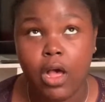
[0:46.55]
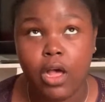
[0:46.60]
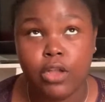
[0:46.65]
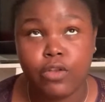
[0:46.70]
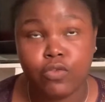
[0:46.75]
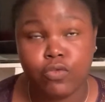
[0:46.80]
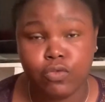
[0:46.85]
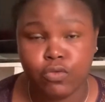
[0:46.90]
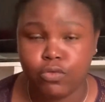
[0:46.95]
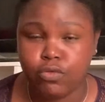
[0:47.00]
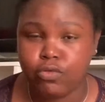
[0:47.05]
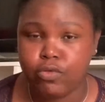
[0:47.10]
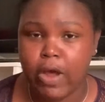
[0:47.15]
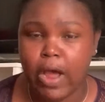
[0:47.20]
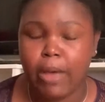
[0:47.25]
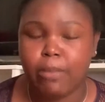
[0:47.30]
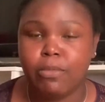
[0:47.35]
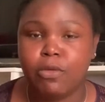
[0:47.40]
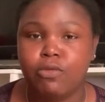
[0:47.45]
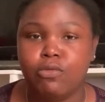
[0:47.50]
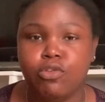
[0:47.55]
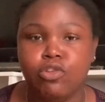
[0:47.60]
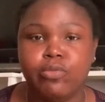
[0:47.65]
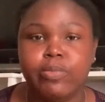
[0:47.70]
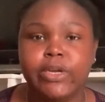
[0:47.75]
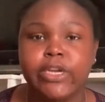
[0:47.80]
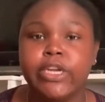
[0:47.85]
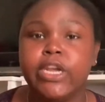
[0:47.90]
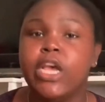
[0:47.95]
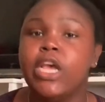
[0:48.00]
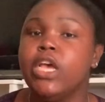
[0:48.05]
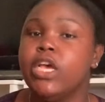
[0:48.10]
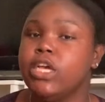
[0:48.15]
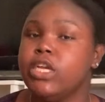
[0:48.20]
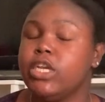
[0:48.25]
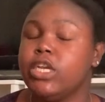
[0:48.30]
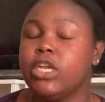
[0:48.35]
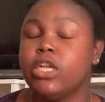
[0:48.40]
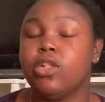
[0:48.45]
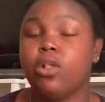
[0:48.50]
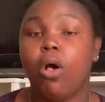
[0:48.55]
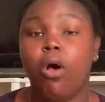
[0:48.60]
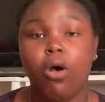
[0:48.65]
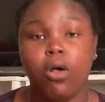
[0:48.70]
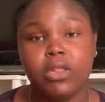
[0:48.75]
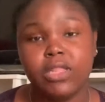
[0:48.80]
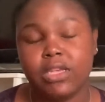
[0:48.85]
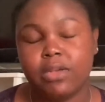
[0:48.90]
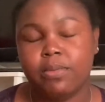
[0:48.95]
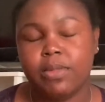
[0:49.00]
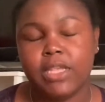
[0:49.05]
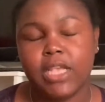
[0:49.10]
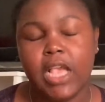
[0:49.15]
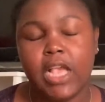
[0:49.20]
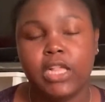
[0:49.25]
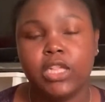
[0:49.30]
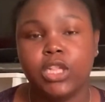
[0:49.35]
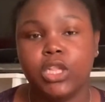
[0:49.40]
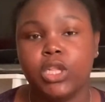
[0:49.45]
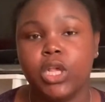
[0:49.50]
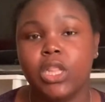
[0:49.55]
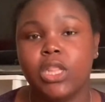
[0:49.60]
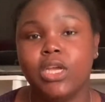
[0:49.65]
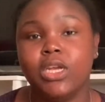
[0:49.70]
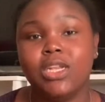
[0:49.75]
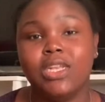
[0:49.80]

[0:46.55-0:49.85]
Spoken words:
true crime YouTuber. She has all types of cases on there.